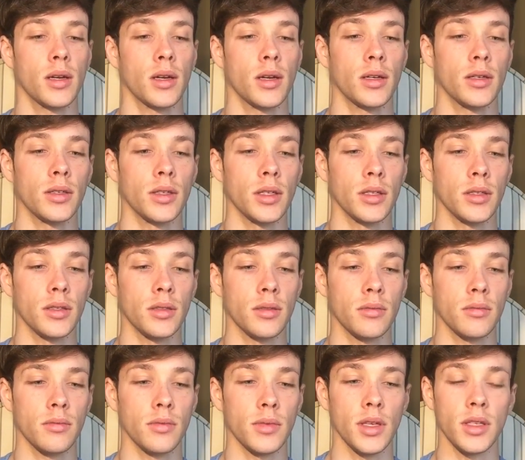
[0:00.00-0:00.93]
she's
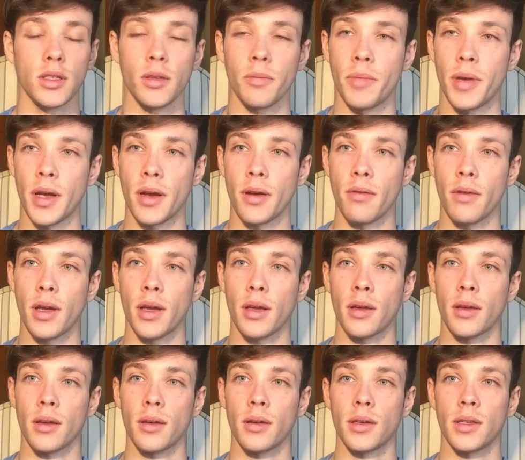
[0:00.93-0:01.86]

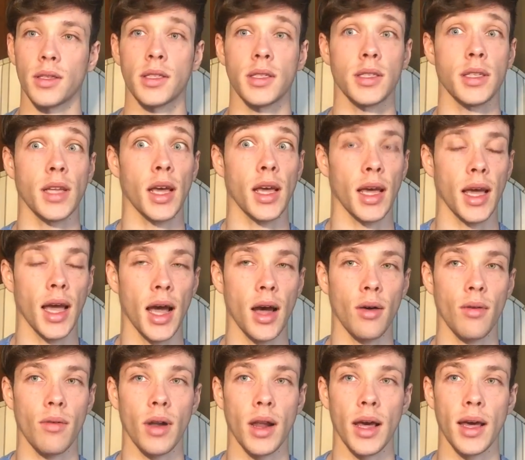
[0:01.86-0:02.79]
disappearing, staying
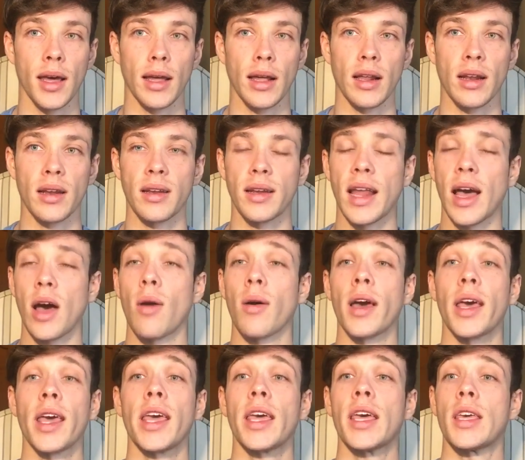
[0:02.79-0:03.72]
out late. Now a
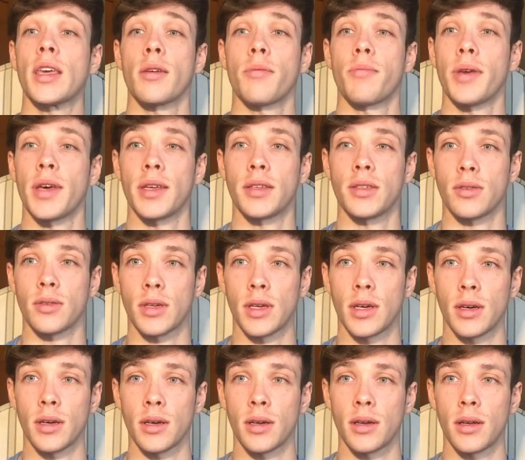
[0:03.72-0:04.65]
hickey appears on
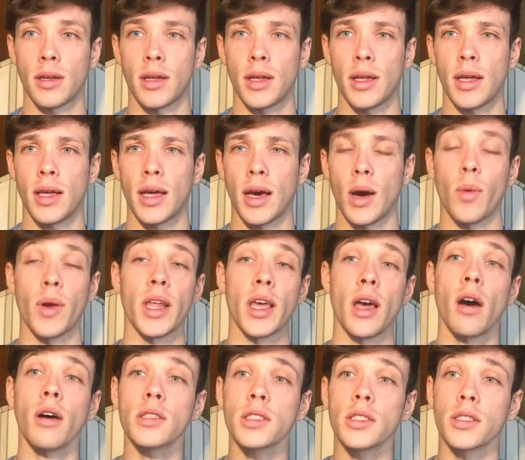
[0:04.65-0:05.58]
her. And when he
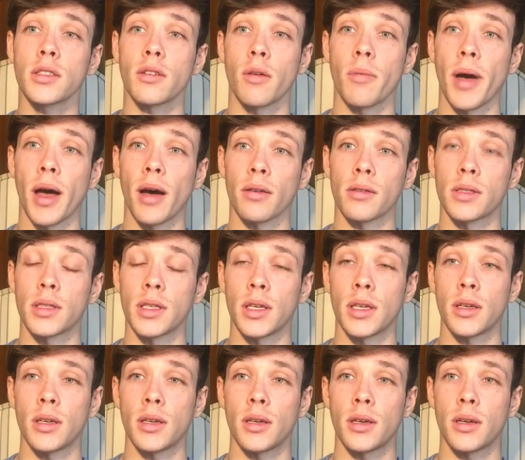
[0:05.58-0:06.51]
asks her about it,